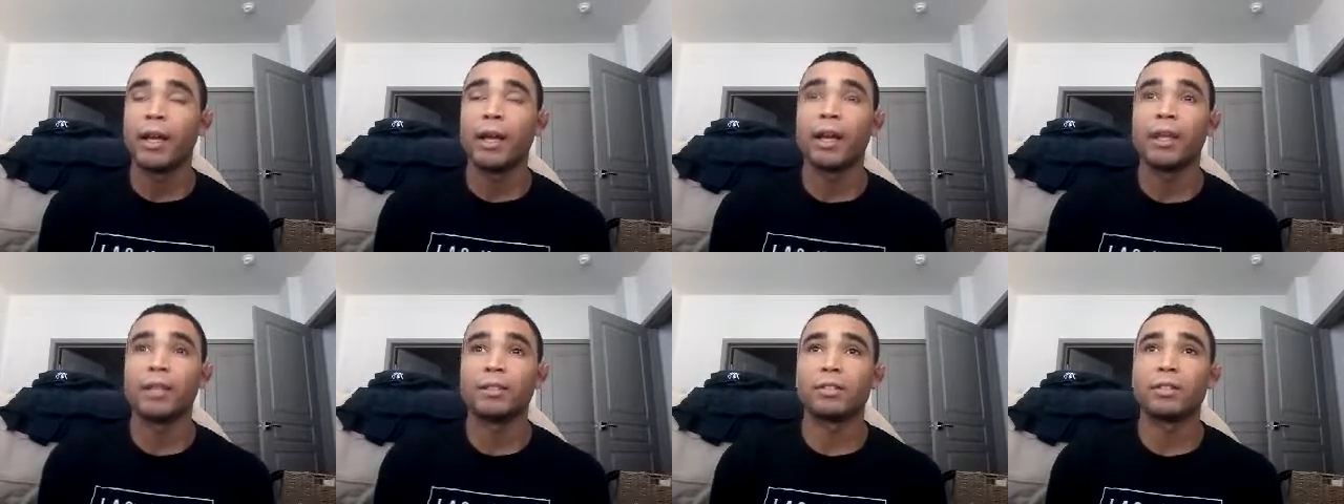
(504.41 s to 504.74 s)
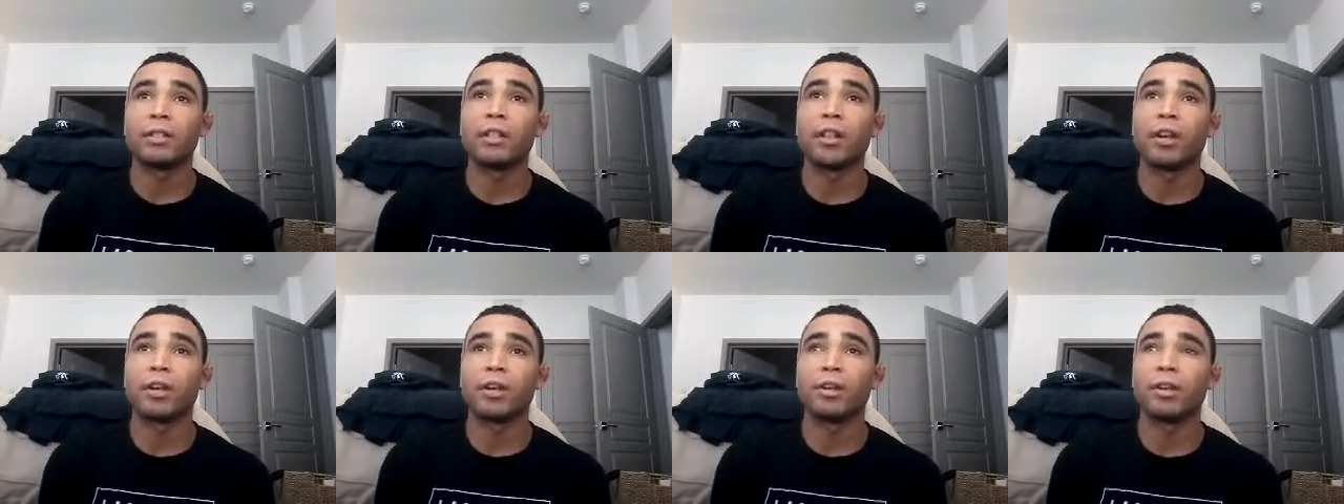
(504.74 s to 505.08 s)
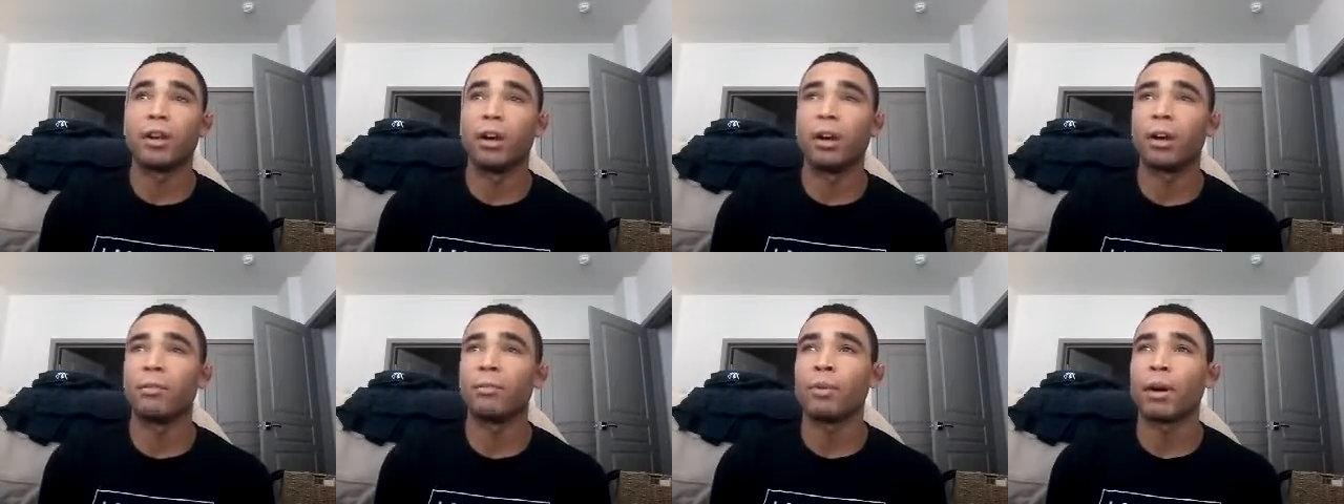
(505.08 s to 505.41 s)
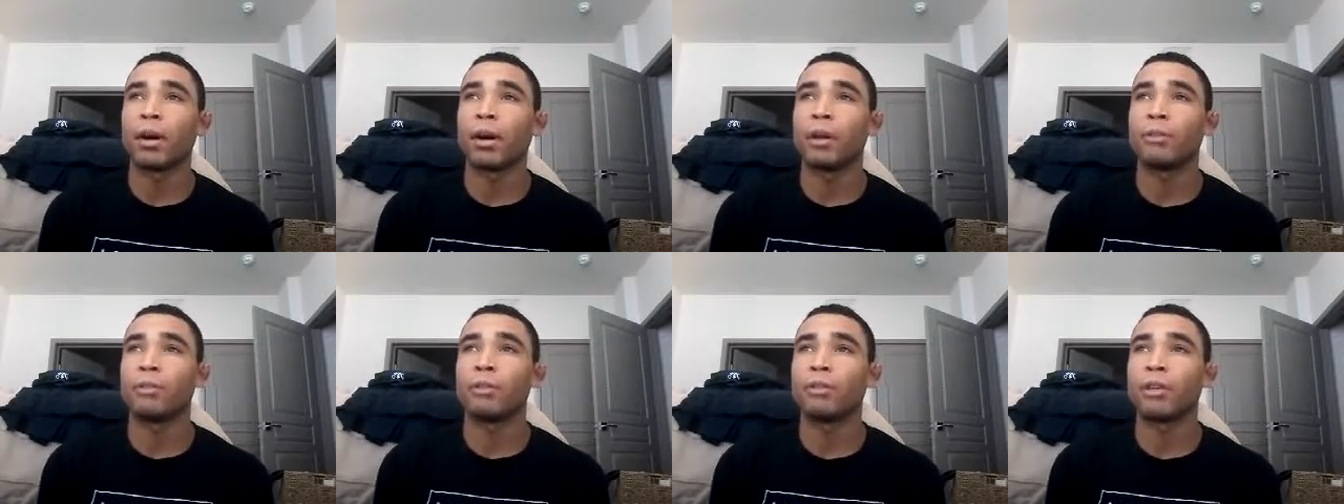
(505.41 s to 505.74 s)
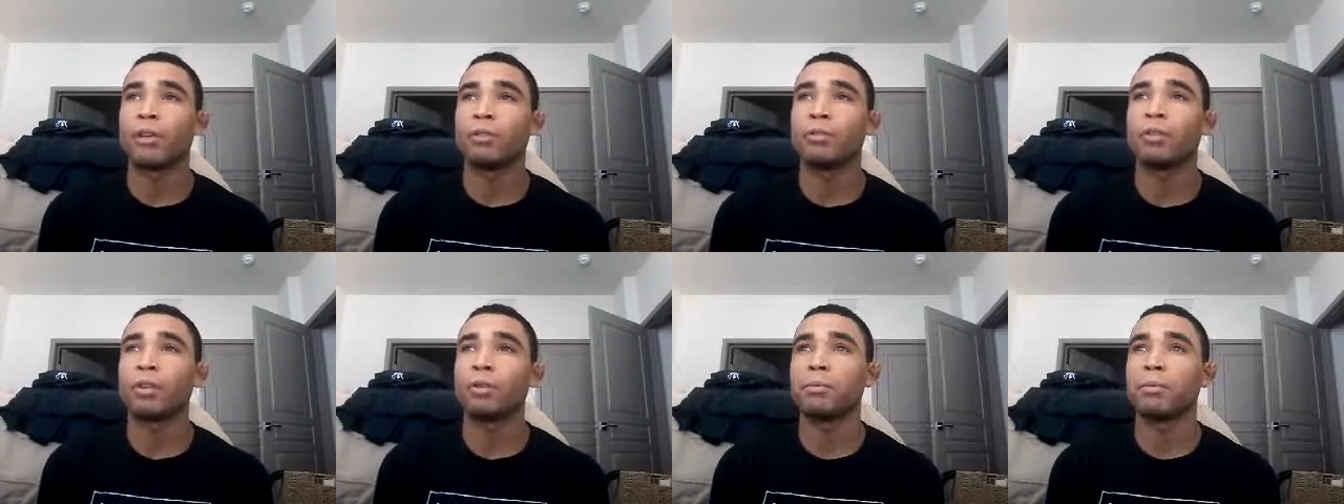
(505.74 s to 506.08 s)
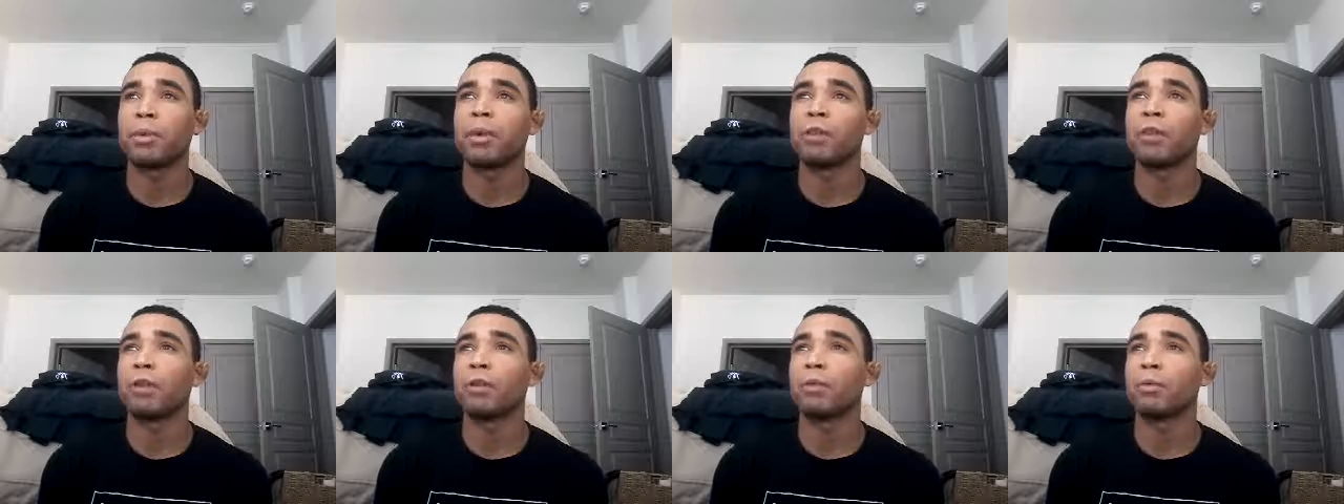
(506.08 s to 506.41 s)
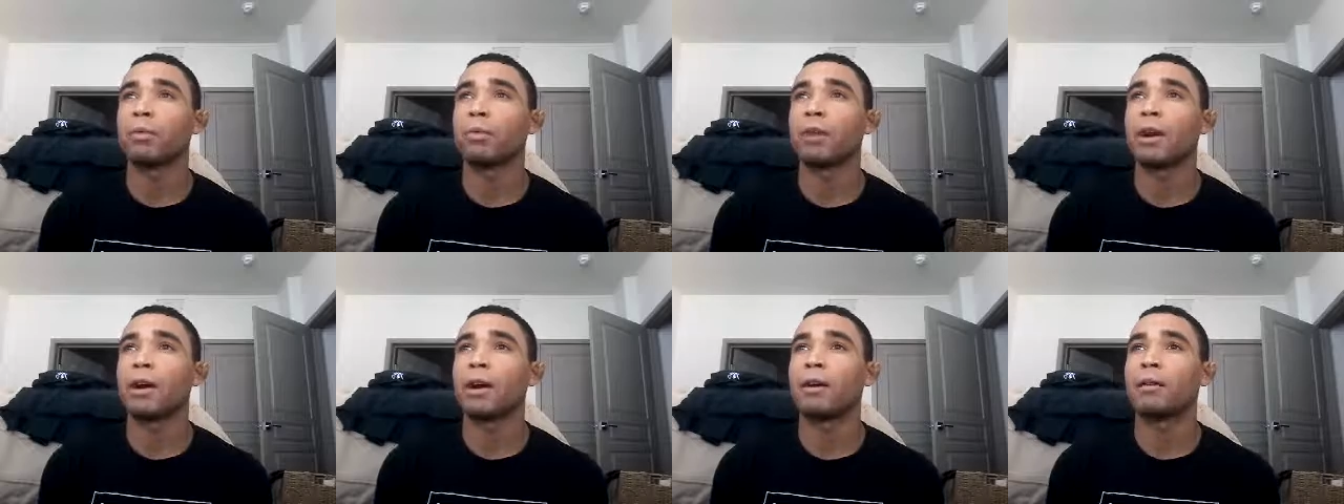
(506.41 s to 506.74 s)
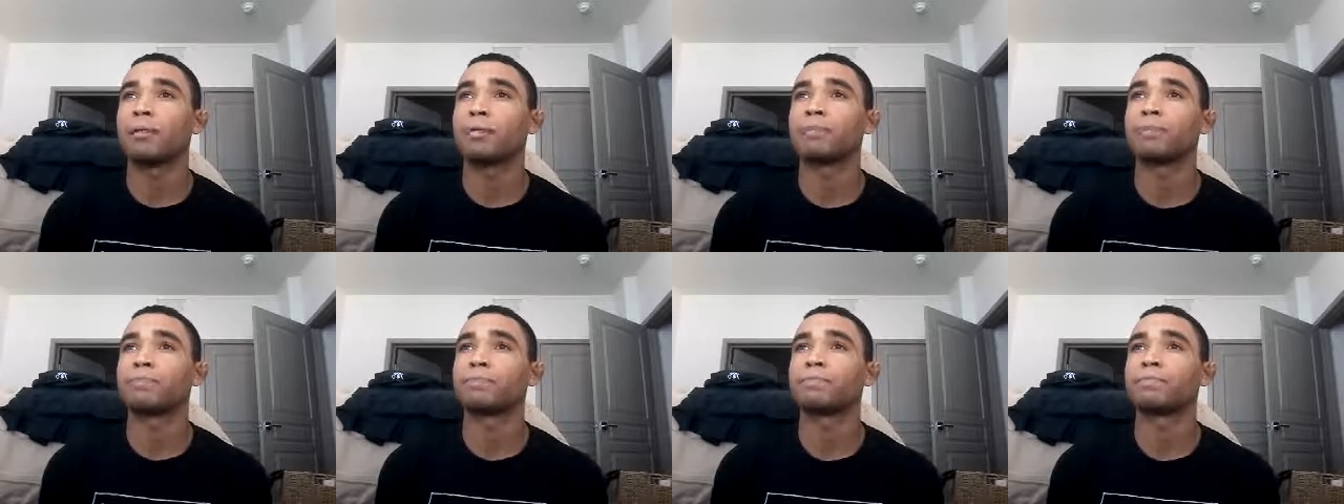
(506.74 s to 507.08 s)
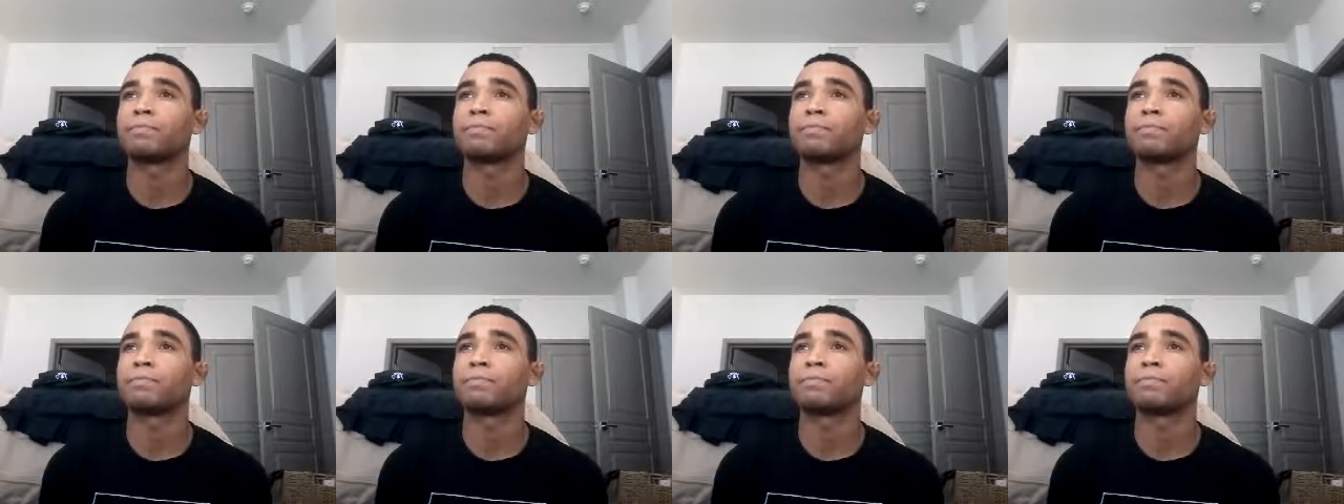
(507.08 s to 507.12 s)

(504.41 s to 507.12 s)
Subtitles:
and securing the arm bar, even though it took me a little while.